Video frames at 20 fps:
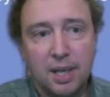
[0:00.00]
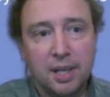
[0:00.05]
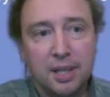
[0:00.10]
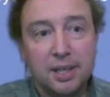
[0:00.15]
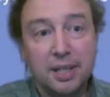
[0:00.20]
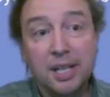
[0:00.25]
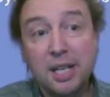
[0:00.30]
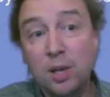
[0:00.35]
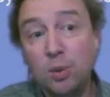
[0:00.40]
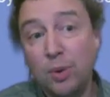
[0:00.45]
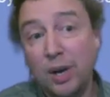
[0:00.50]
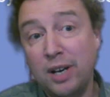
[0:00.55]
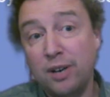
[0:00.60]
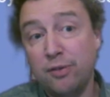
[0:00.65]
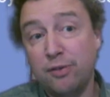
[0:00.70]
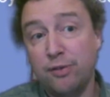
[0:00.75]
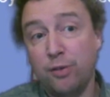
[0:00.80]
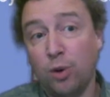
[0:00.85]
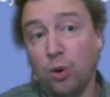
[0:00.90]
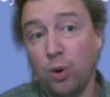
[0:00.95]
H9E went
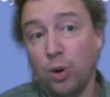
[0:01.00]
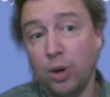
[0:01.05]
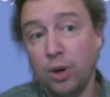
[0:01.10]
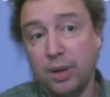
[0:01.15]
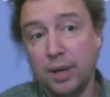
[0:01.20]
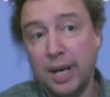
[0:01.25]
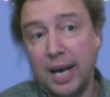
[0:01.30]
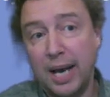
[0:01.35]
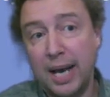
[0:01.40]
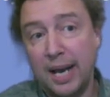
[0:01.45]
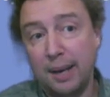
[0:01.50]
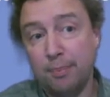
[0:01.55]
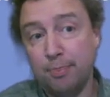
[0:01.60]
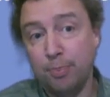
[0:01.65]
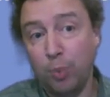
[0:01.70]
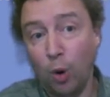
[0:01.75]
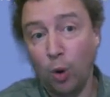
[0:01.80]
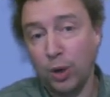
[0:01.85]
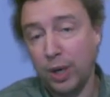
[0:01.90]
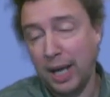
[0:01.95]
for
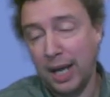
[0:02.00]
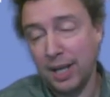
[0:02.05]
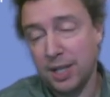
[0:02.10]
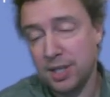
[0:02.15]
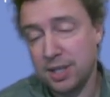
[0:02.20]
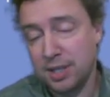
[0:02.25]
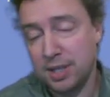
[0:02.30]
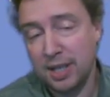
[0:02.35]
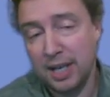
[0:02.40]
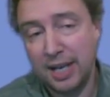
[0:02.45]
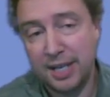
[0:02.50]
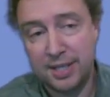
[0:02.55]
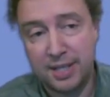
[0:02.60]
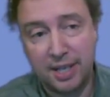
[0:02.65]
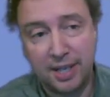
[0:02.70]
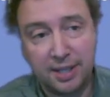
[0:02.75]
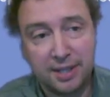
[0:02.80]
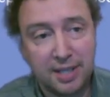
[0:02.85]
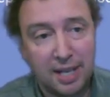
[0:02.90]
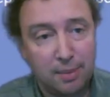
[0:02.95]
botnets as
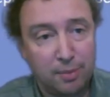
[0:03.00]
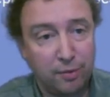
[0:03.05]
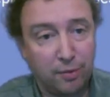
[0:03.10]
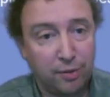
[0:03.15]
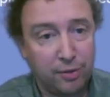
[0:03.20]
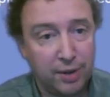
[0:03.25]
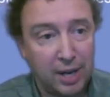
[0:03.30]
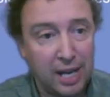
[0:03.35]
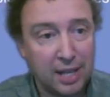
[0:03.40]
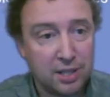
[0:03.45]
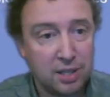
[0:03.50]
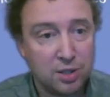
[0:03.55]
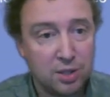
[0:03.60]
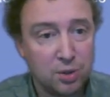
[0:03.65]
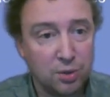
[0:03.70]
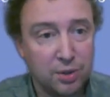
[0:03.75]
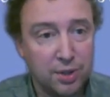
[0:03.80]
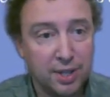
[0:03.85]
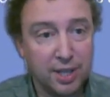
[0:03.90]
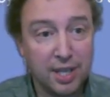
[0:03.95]
a type of threat.
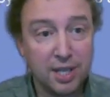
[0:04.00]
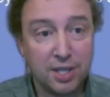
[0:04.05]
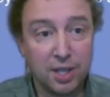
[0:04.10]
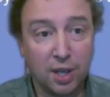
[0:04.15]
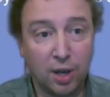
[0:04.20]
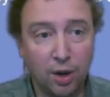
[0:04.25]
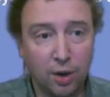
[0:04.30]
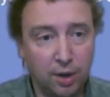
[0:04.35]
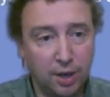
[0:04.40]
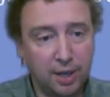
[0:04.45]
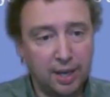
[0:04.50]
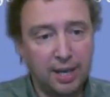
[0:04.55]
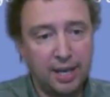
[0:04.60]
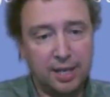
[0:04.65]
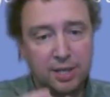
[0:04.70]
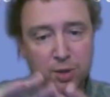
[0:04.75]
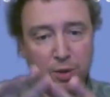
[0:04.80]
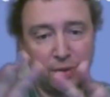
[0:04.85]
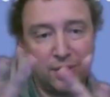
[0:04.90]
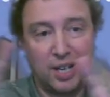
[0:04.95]
So these are
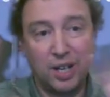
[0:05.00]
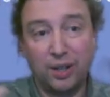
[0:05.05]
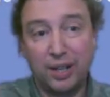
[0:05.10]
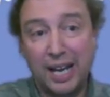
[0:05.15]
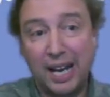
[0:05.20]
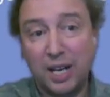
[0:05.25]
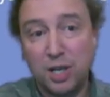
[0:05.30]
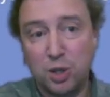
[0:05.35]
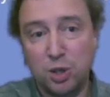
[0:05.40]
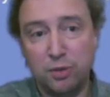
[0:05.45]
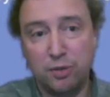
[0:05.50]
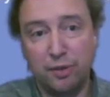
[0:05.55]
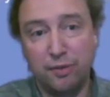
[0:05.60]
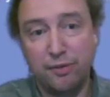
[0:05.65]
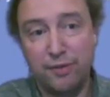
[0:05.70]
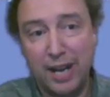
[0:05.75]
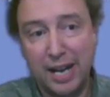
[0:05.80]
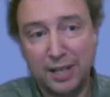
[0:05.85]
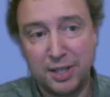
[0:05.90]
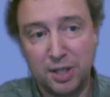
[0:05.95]
a sort of collection of
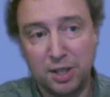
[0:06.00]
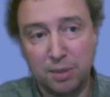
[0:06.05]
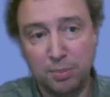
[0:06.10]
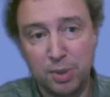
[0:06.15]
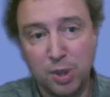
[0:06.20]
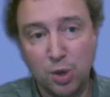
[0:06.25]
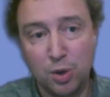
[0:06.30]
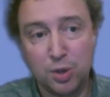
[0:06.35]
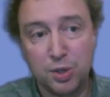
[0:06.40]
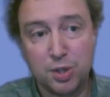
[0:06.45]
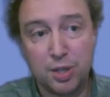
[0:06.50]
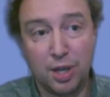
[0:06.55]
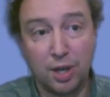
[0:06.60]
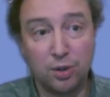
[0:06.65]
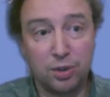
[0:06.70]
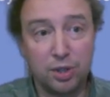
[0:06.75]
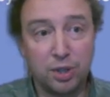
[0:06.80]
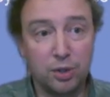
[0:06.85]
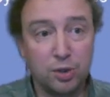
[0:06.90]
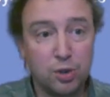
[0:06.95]
infected computers that
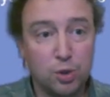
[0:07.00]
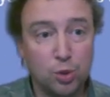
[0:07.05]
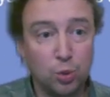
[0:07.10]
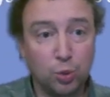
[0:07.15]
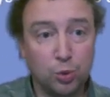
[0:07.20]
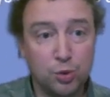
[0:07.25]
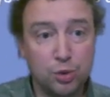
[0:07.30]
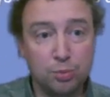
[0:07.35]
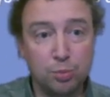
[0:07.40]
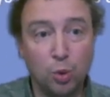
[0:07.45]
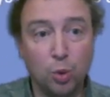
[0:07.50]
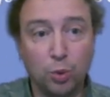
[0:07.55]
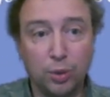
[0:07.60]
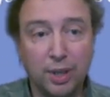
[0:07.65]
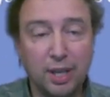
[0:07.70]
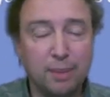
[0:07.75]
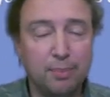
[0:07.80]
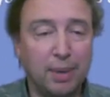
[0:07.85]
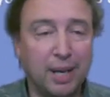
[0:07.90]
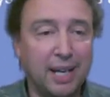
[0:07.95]
are controlled
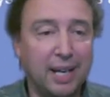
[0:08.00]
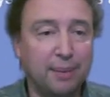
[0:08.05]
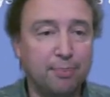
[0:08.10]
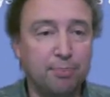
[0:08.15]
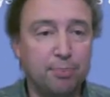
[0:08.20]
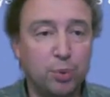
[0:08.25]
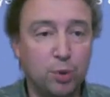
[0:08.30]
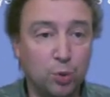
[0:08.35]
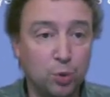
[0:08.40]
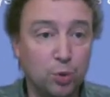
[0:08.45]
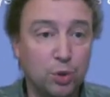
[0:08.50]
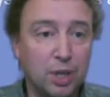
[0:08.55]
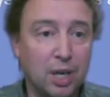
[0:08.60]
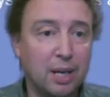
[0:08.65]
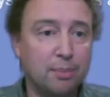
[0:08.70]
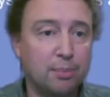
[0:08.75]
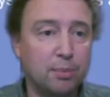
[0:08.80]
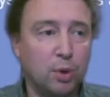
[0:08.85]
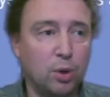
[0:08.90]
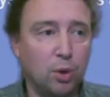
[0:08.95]
remotely by a
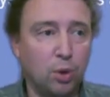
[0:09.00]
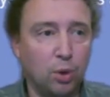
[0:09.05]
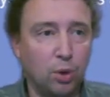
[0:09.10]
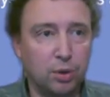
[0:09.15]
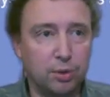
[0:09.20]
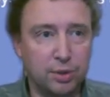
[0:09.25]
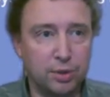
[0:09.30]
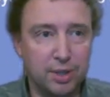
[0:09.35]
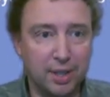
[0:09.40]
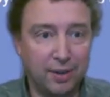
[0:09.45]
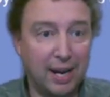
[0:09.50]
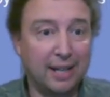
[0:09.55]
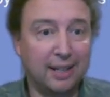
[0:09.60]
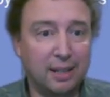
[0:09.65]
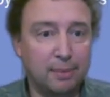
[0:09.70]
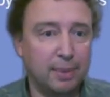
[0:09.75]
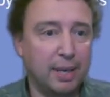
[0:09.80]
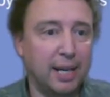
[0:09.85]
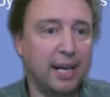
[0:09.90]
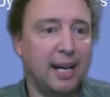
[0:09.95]
program or
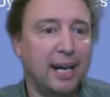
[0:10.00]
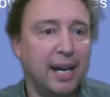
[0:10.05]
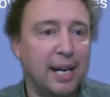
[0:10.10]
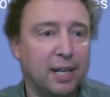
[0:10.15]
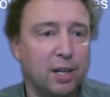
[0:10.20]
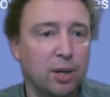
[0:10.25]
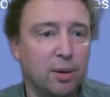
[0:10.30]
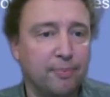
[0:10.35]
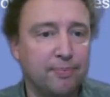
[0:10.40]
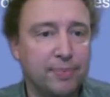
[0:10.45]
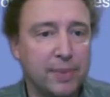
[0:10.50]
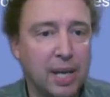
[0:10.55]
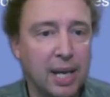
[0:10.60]
directly by a hacker.